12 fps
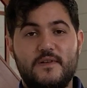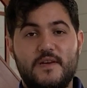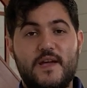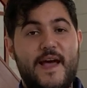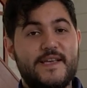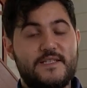
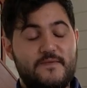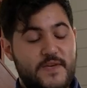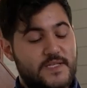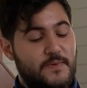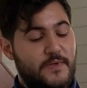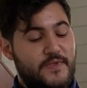It has
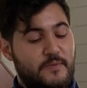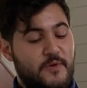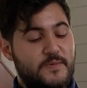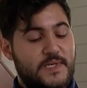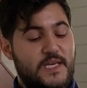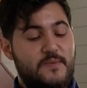invisible thumb
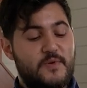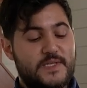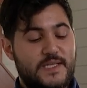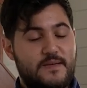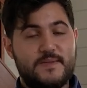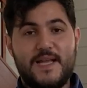loops to keep your
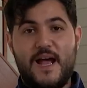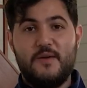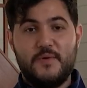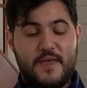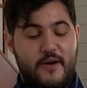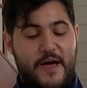sleeves down
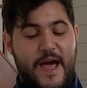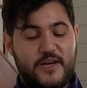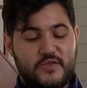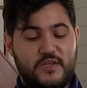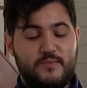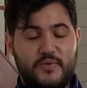without
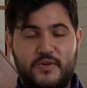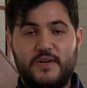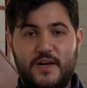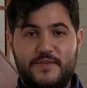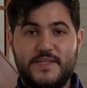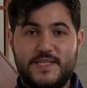actually pulling
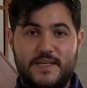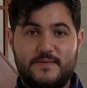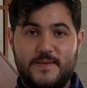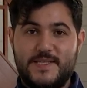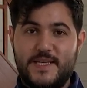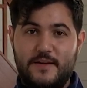on the sleeves
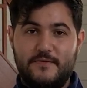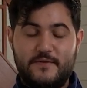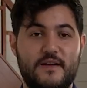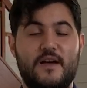itself.